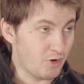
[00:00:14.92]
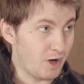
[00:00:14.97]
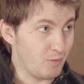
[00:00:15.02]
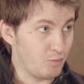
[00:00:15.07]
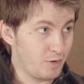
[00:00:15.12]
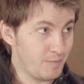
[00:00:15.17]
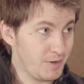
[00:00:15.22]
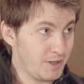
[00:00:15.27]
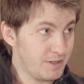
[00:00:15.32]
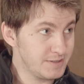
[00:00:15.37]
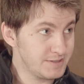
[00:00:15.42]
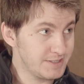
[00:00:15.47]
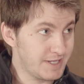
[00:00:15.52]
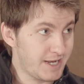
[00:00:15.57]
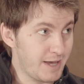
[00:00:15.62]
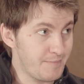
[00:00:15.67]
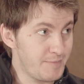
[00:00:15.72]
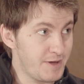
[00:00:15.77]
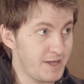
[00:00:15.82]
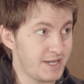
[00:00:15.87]
Rob Wormald, and
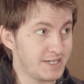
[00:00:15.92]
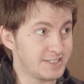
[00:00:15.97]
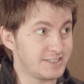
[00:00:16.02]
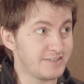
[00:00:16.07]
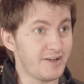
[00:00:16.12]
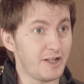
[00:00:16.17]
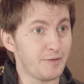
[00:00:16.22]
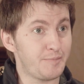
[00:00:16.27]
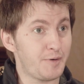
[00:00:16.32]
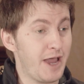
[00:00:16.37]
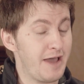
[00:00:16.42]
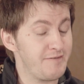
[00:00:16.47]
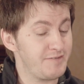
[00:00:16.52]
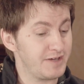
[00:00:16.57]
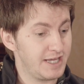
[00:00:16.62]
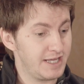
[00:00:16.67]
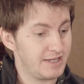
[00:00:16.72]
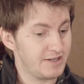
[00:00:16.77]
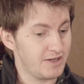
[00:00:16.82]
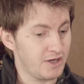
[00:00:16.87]
I'm a developer
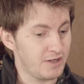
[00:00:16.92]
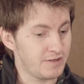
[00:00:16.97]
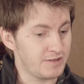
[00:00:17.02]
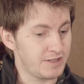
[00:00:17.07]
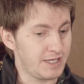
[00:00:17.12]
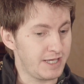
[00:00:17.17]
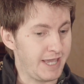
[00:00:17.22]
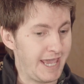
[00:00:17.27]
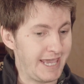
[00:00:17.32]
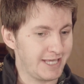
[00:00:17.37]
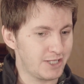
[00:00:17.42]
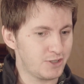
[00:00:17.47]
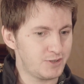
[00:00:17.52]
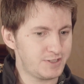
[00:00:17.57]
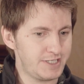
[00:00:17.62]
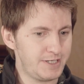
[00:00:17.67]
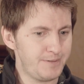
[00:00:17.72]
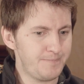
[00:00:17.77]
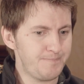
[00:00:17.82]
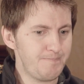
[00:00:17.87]
advocate on the Angular
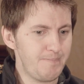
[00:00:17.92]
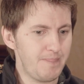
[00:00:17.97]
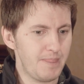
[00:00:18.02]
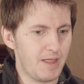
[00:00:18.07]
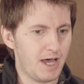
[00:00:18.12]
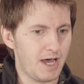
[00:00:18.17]
team.